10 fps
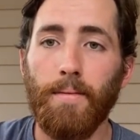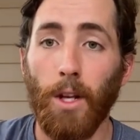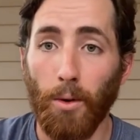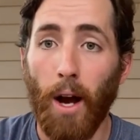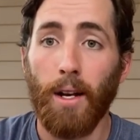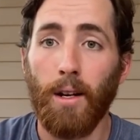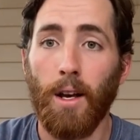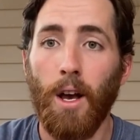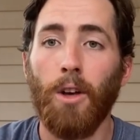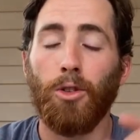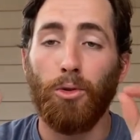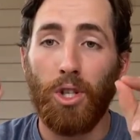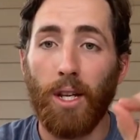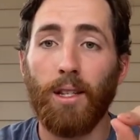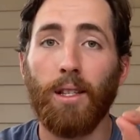right? So
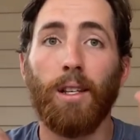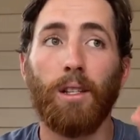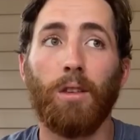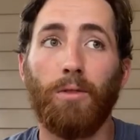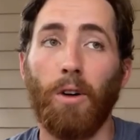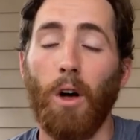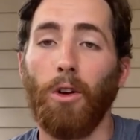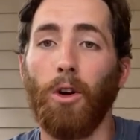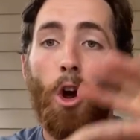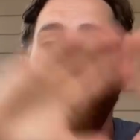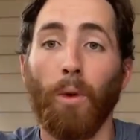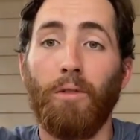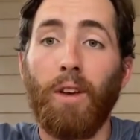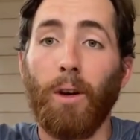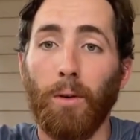Jesus is the Father
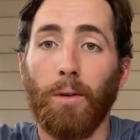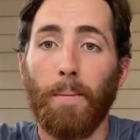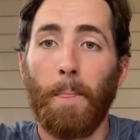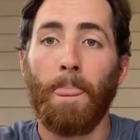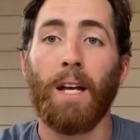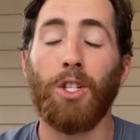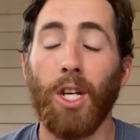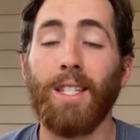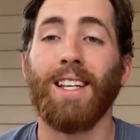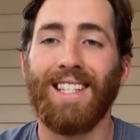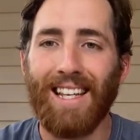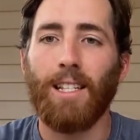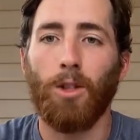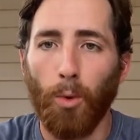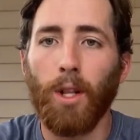revealed. Jesus
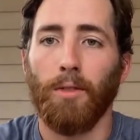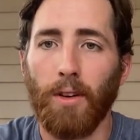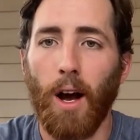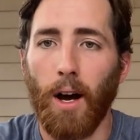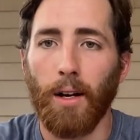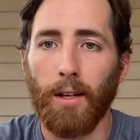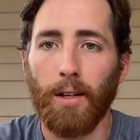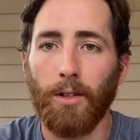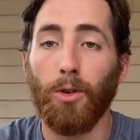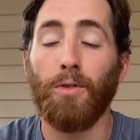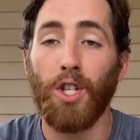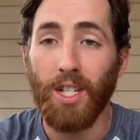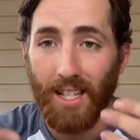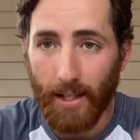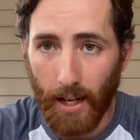is the will of God. So if
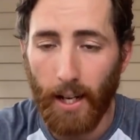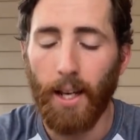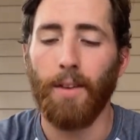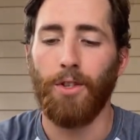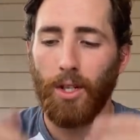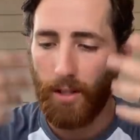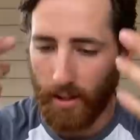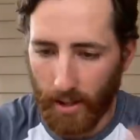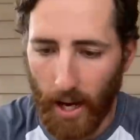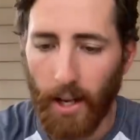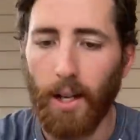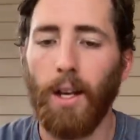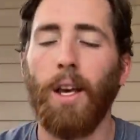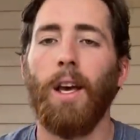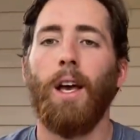Jesus did it, if Jesus said it,
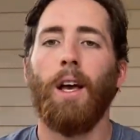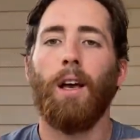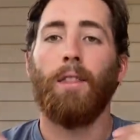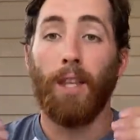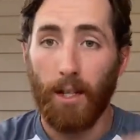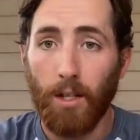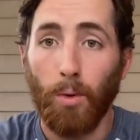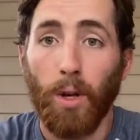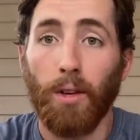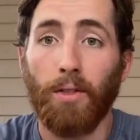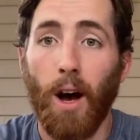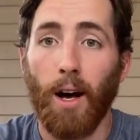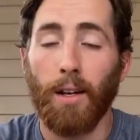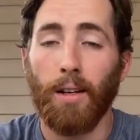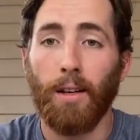then it's the will of
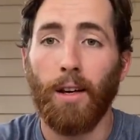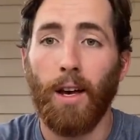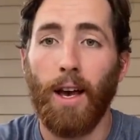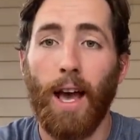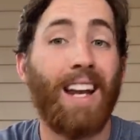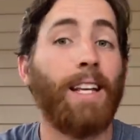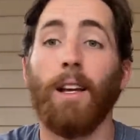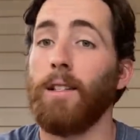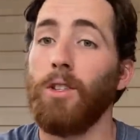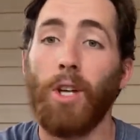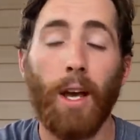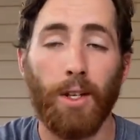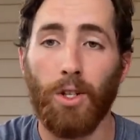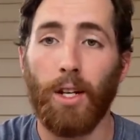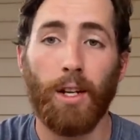God. And he doesn't
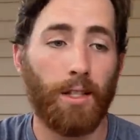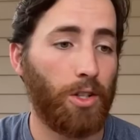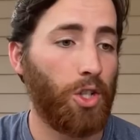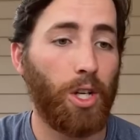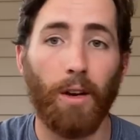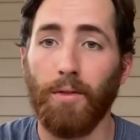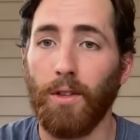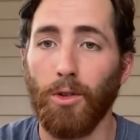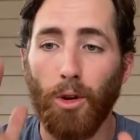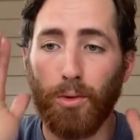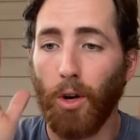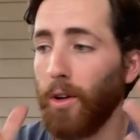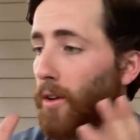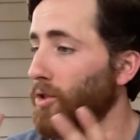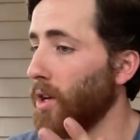change. He doesn't shift. There's no
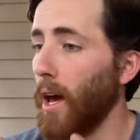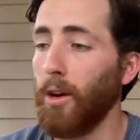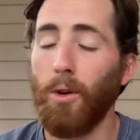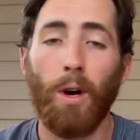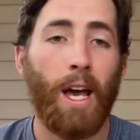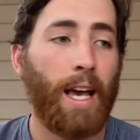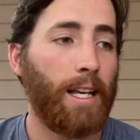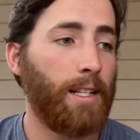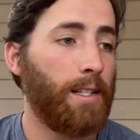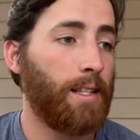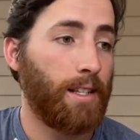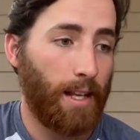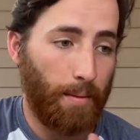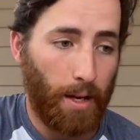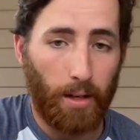turning of shadow. He's the
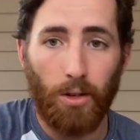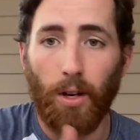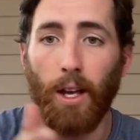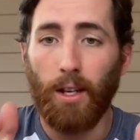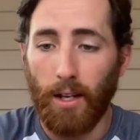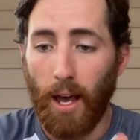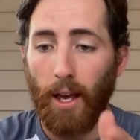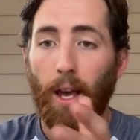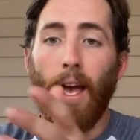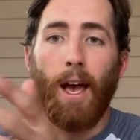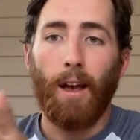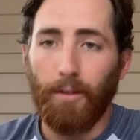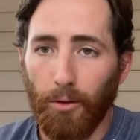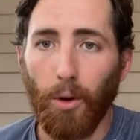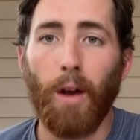same yesterday, today, and
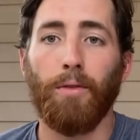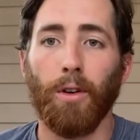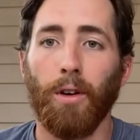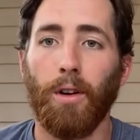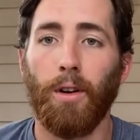forever.